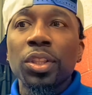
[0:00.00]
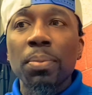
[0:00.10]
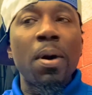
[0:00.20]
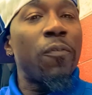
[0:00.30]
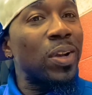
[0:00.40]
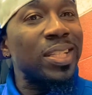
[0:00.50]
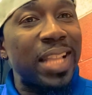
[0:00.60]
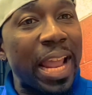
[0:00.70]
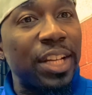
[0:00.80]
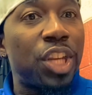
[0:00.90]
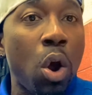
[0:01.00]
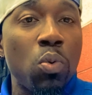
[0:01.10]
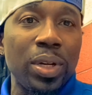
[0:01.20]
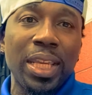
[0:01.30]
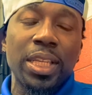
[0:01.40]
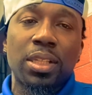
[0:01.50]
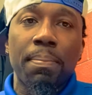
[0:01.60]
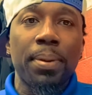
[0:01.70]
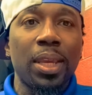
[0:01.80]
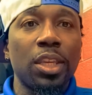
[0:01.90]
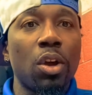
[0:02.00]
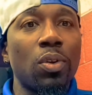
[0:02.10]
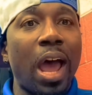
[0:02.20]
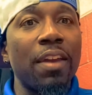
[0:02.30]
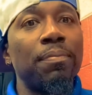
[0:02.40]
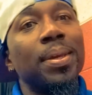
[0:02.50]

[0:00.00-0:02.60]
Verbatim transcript: the motherfuckers that don't need to be in your life